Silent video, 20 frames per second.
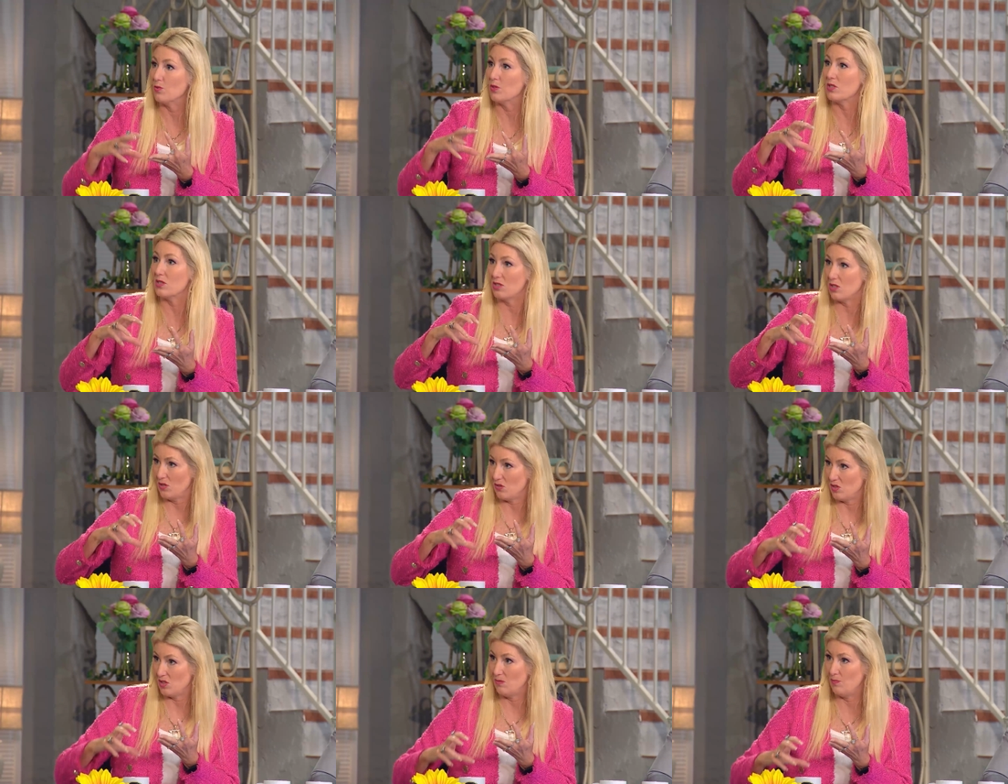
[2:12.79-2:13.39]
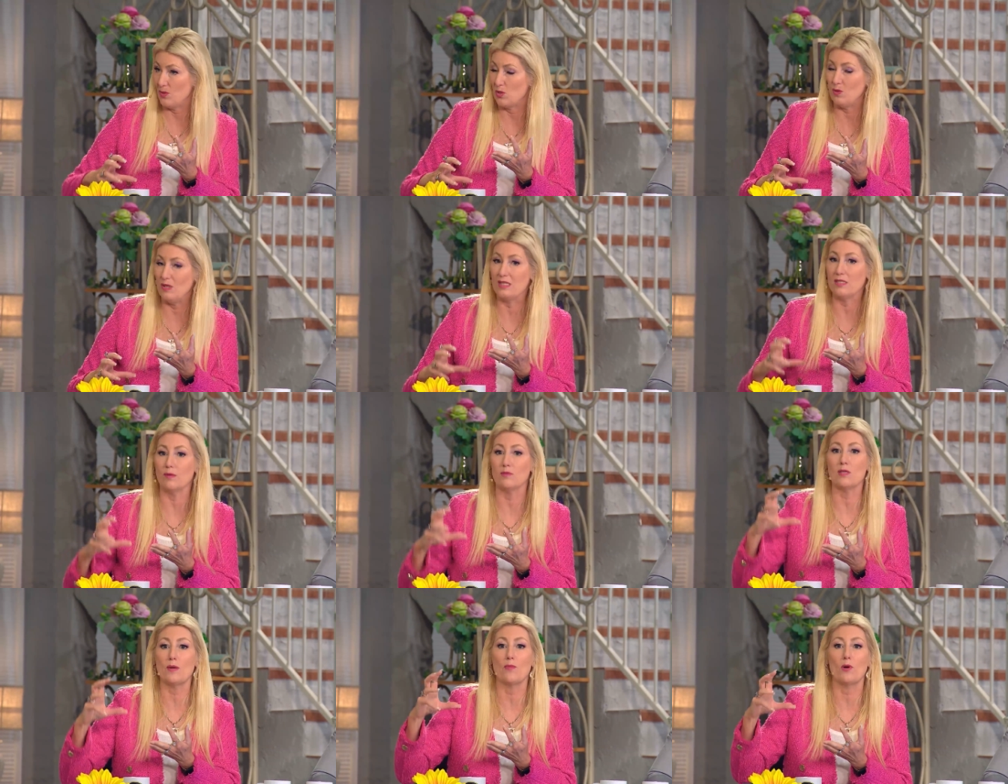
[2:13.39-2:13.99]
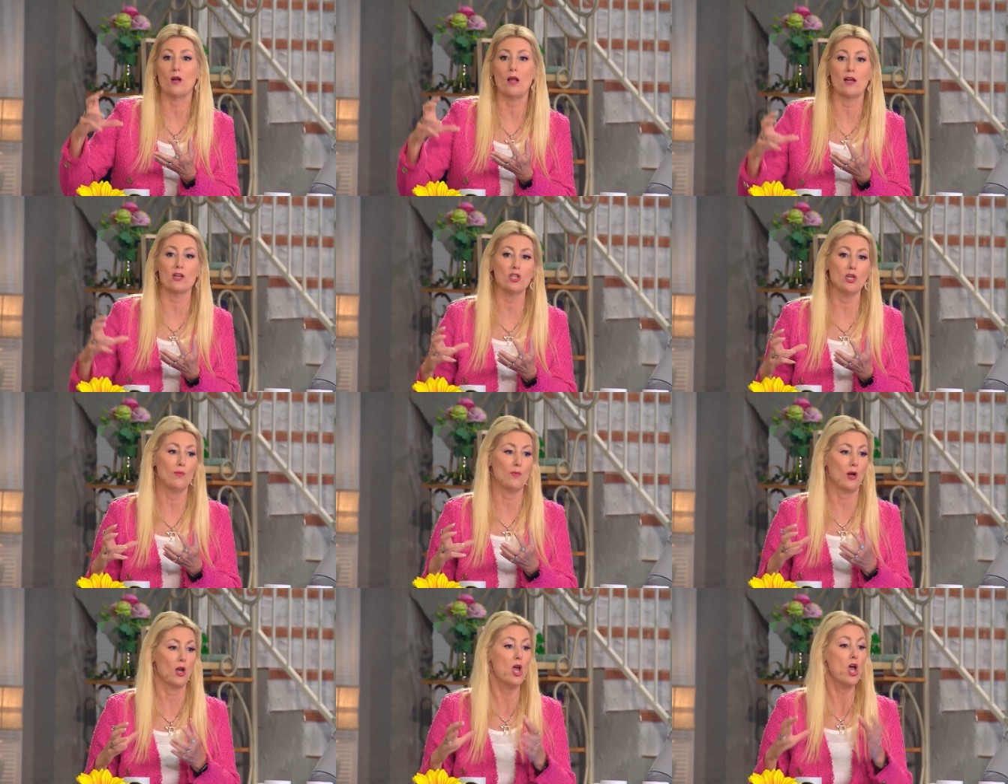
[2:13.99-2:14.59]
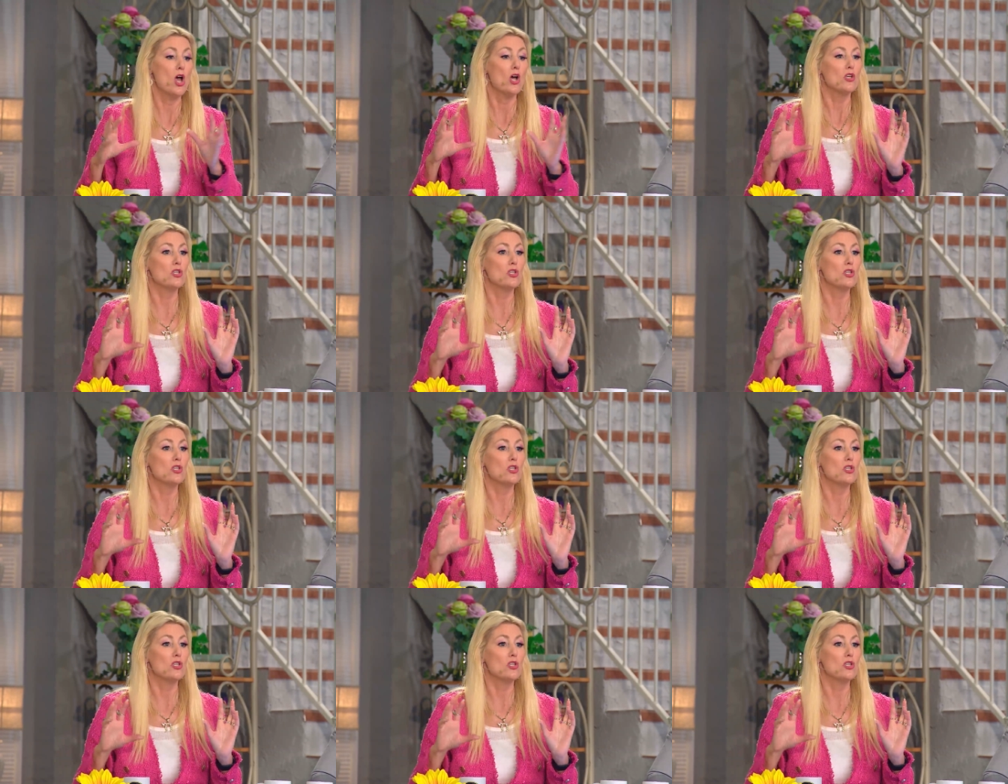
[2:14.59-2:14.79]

which is between September and October.